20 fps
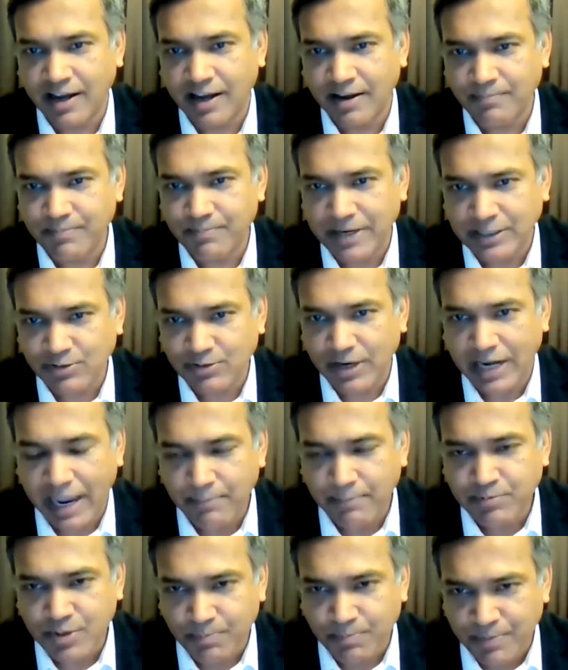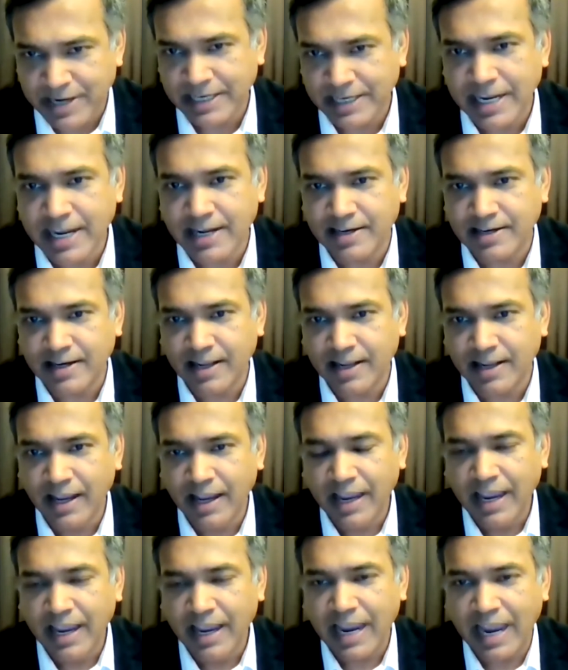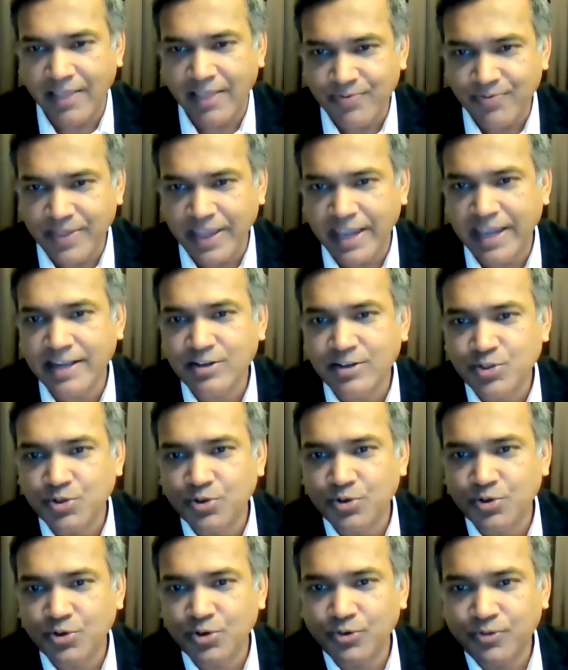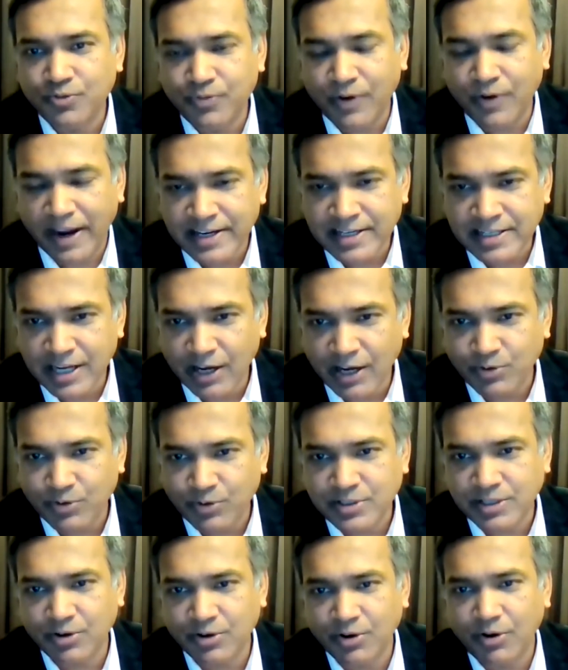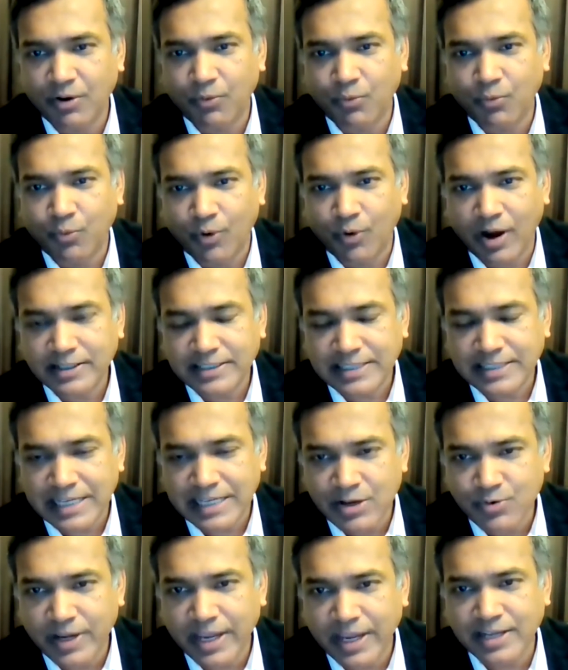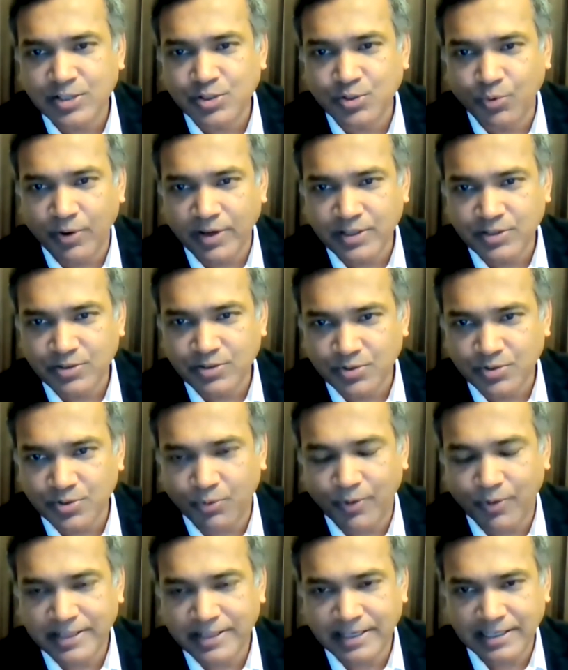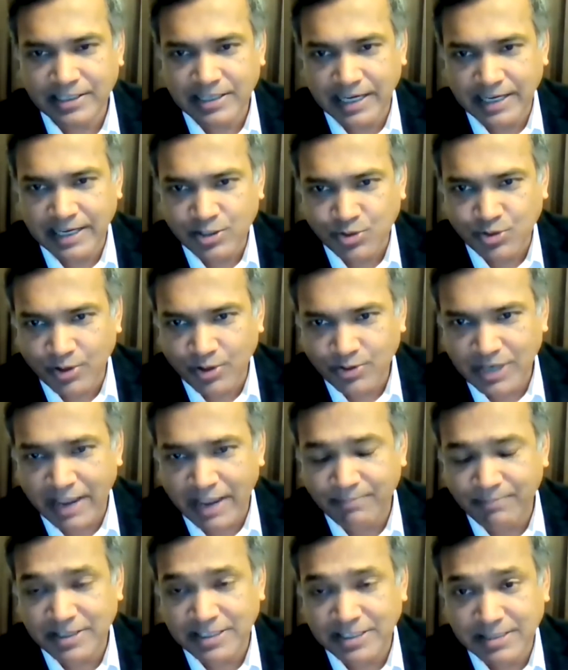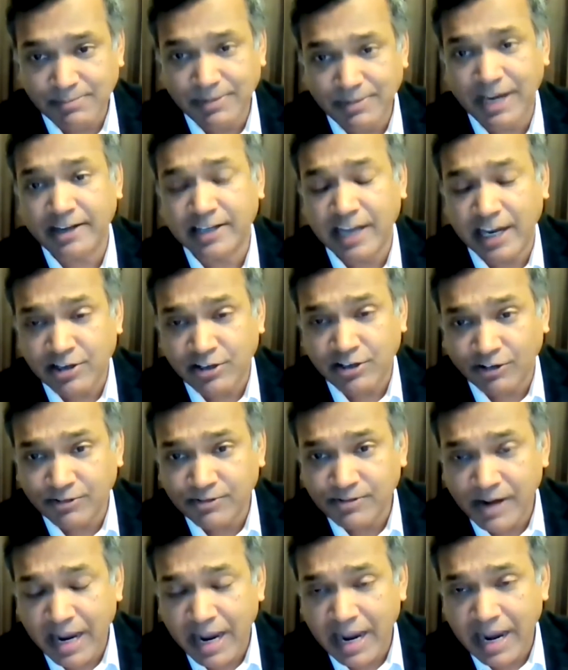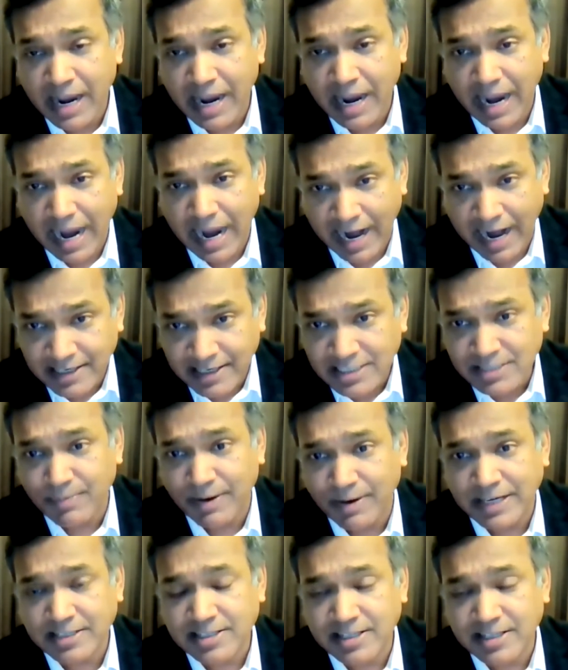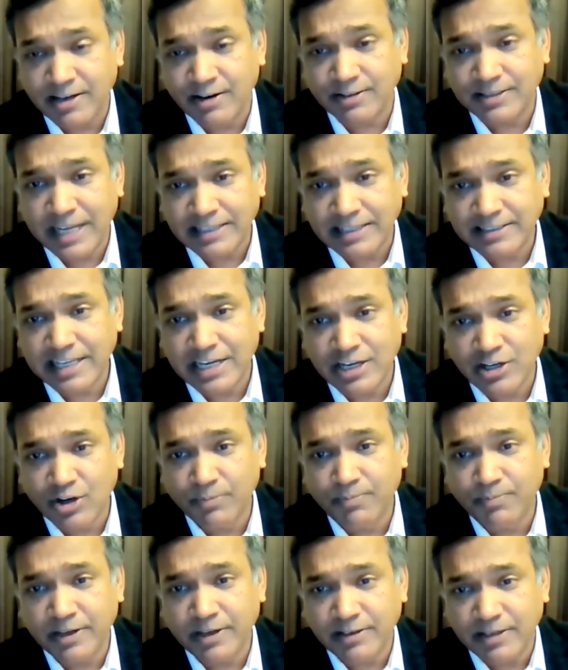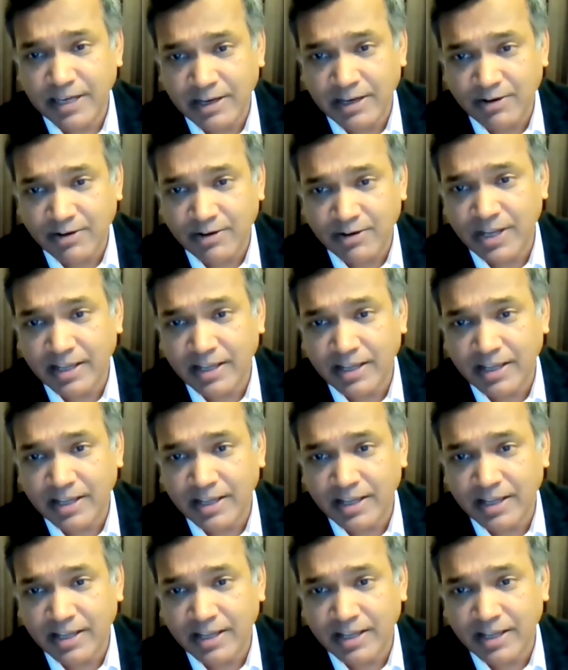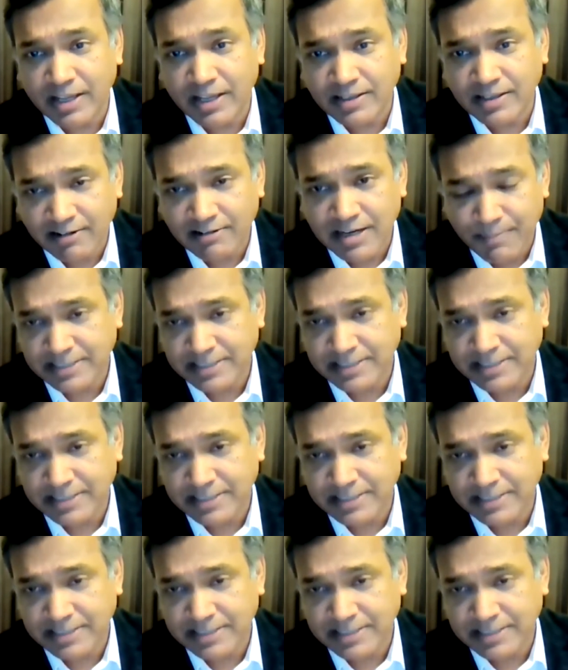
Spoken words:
it will have to bring in, and then to find out, what UK is going to do, whether it is going to have the similar kind of arrangements, that the European Union currently